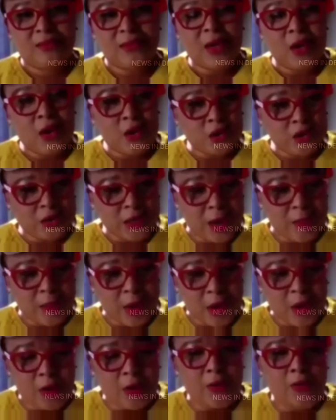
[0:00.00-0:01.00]
a long time
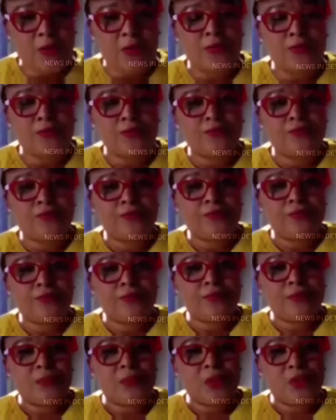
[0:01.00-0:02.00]
ago.
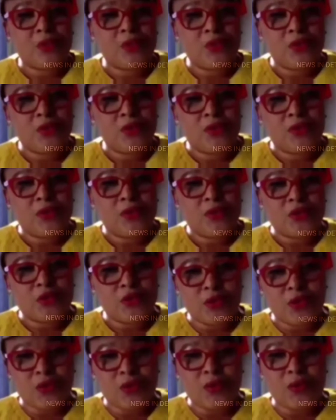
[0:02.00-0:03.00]

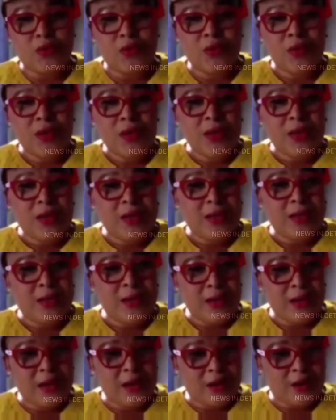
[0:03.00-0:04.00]
So
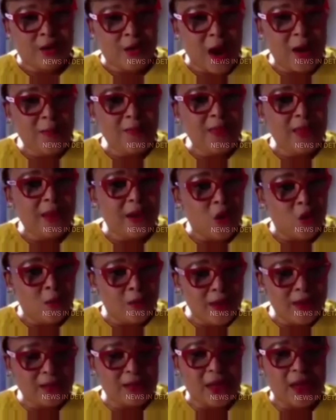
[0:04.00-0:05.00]
the crime they
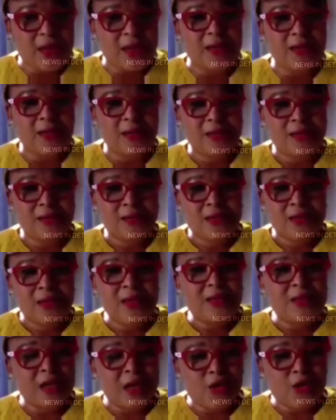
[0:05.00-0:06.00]
committed
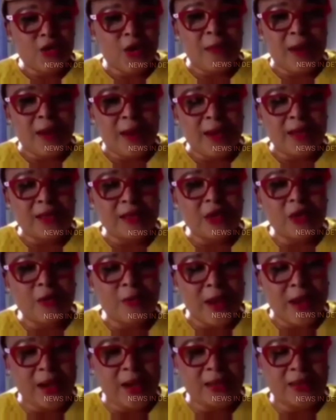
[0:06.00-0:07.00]
is a crime against
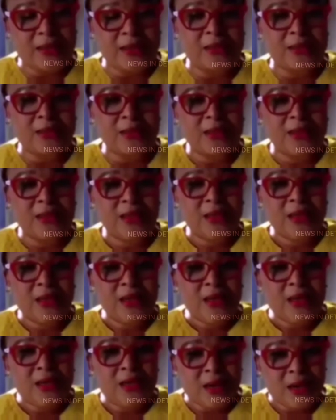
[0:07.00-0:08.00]
humanity.
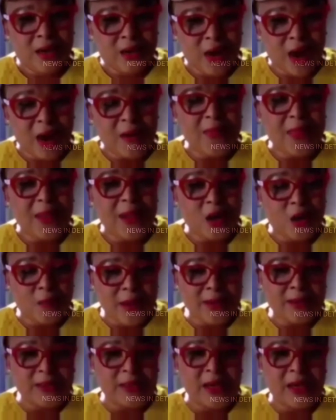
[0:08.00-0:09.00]
The crime they
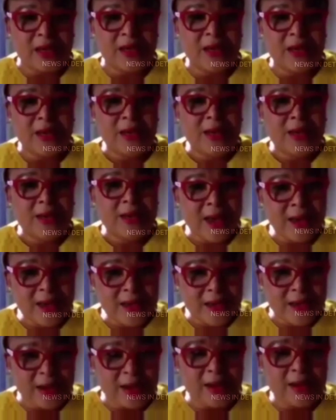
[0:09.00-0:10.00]
committed,
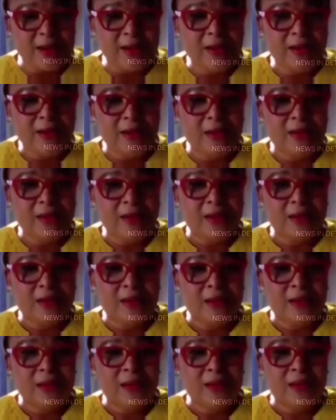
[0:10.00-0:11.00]
Kenya
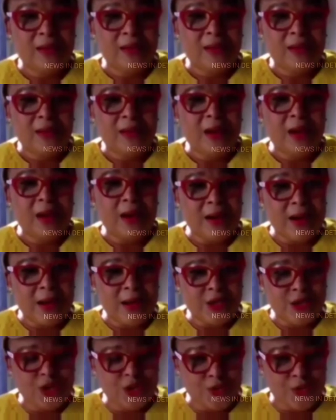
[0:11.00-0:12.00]
and
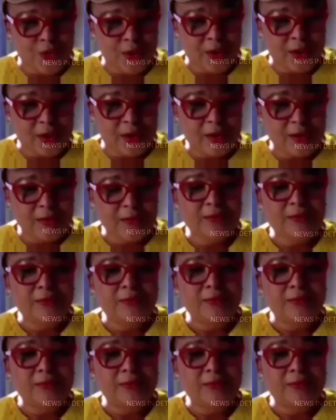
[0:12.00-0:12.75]
Nigeria